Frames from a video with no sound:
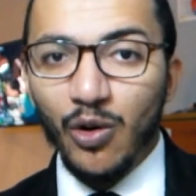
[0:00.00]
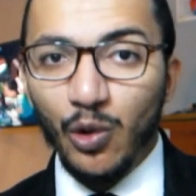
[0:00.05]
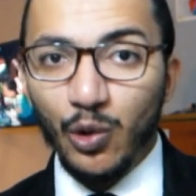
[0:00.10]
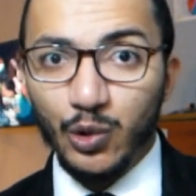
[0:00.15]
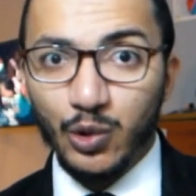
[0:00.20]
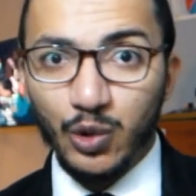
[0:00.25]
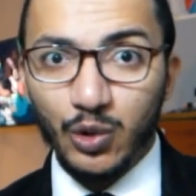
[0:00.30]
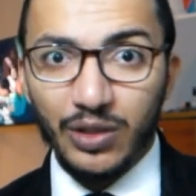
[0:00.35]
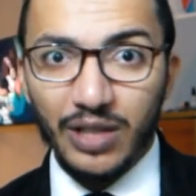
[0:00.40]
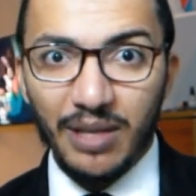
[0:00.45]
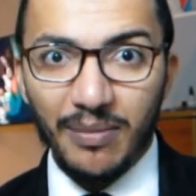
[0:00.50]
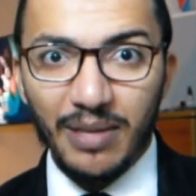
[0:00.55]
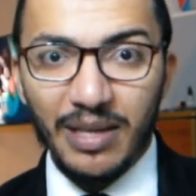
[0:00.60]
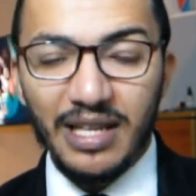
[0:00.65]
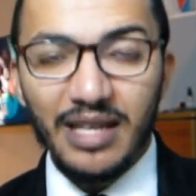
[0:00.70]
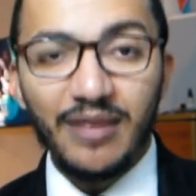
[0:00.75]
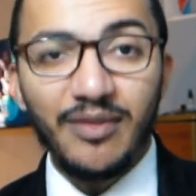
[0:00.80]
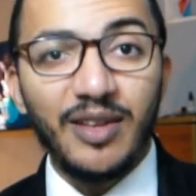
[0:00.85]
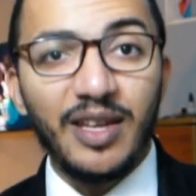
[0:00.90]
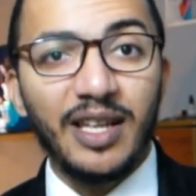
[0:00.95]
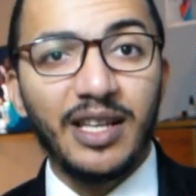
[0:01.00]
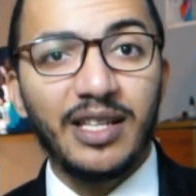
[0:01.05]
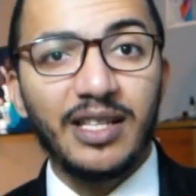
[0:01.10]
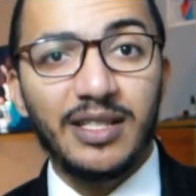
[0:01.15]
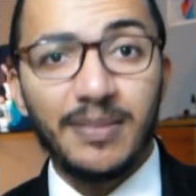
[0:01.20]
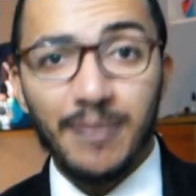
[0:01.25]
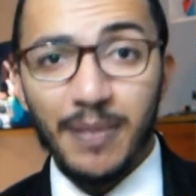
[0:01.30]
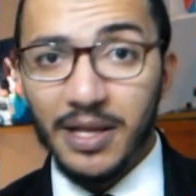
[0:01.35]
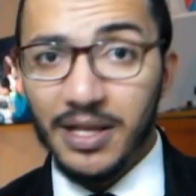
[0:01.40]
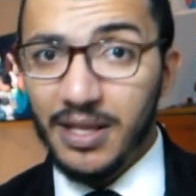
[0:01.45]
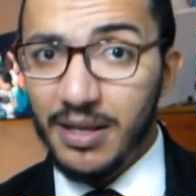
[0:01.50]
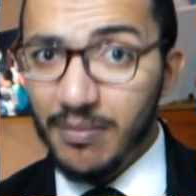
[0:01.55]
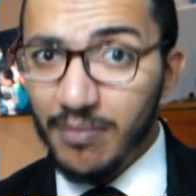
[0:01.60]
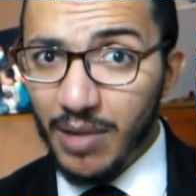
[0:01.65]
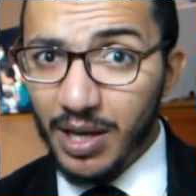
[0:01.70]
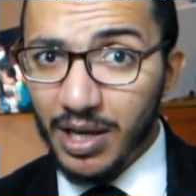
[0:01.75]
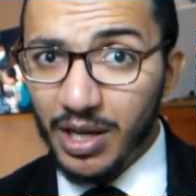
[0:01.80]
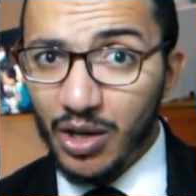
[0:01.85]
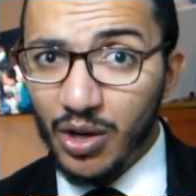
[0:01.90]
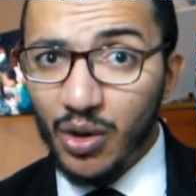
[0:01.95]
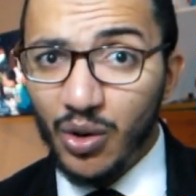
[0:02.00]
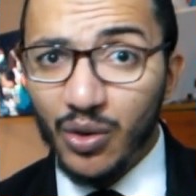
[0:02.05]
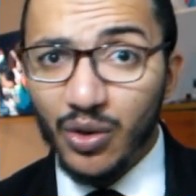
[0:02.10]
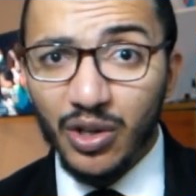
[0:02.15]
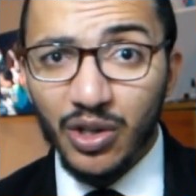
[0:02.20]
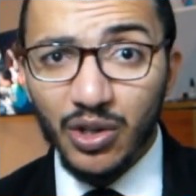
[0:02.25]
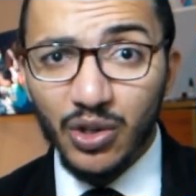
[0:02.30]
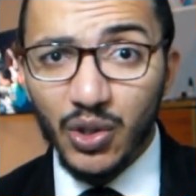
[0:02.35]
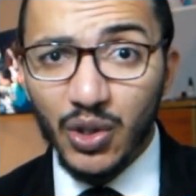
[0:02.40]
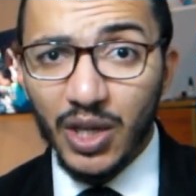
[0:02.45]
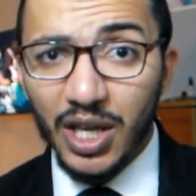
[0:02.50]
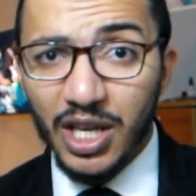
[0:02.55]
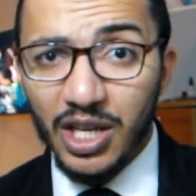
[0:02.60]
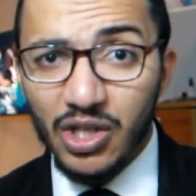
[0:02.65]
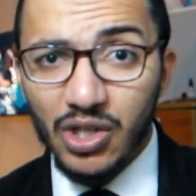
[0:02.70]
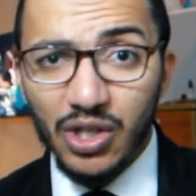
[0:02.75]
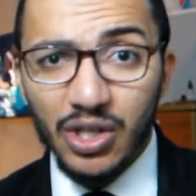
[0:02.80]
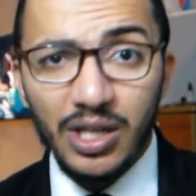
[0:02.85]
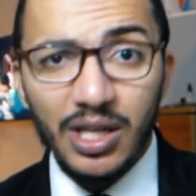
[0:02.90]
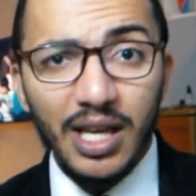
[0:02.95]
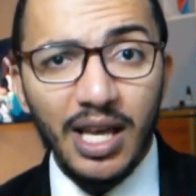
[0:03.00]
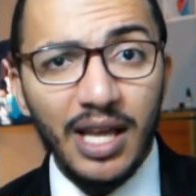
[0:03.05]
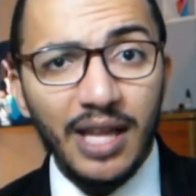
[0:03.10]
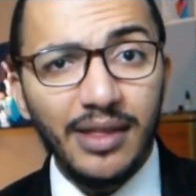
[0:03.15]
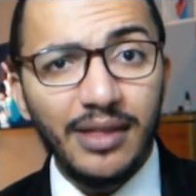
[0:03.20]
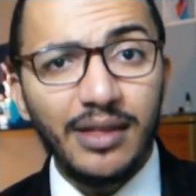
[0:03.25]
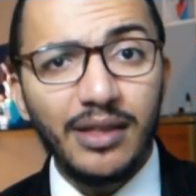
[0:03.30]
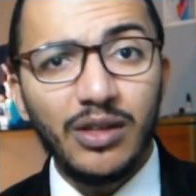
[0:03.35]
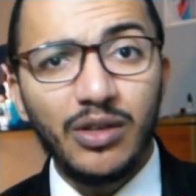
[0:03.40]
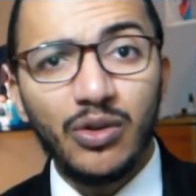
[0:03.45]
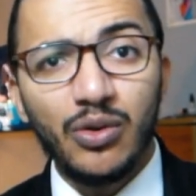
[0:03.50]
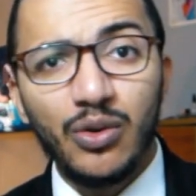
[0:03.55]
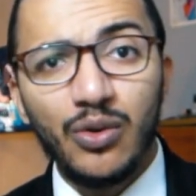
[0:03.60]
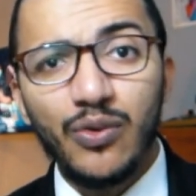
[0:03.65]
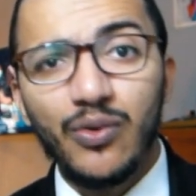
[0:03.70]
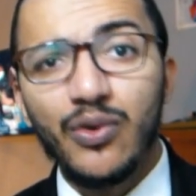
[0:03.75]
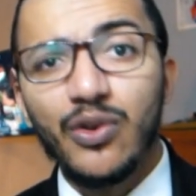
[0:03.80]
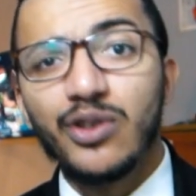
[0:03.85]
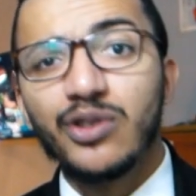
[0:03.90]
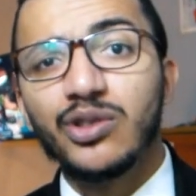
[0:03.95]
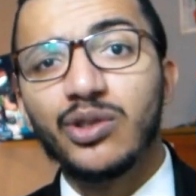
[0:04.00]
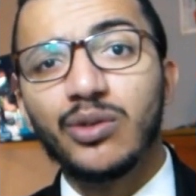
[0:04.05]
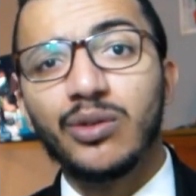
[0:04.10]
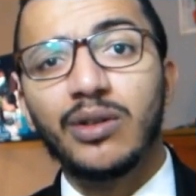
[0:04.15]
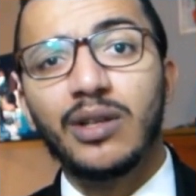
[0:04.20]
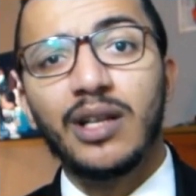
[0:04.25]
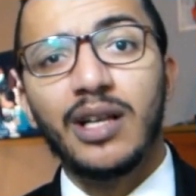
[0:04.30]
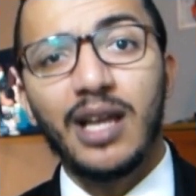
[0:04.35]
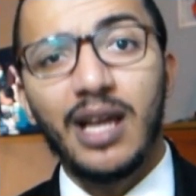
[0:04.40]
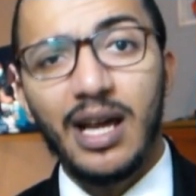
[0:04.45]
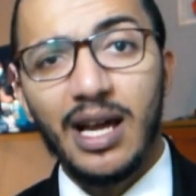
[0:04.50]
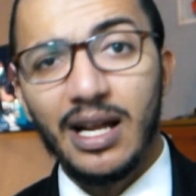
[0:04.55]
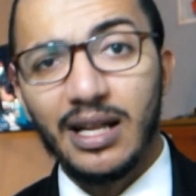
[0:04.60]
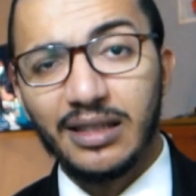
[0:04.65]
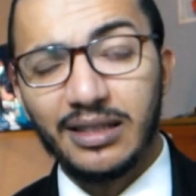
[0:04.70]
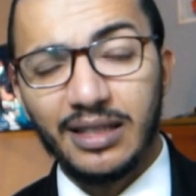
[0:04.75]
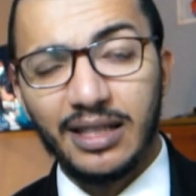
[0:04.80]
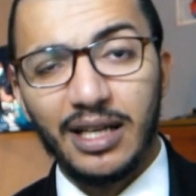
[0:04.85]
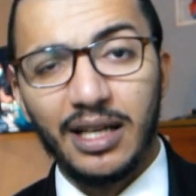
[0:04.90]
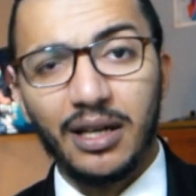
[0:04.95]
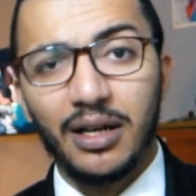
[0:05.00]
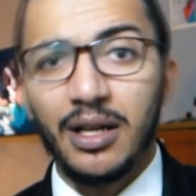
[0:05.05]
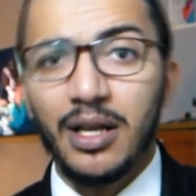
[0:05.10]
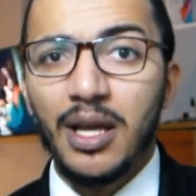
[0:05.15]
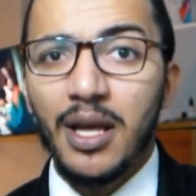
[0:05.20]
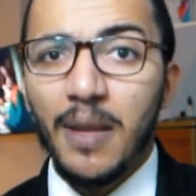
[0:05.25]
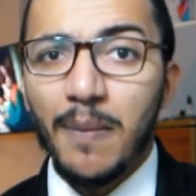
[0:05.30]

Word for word: Also, they believe in spending money on education and universal healthcare.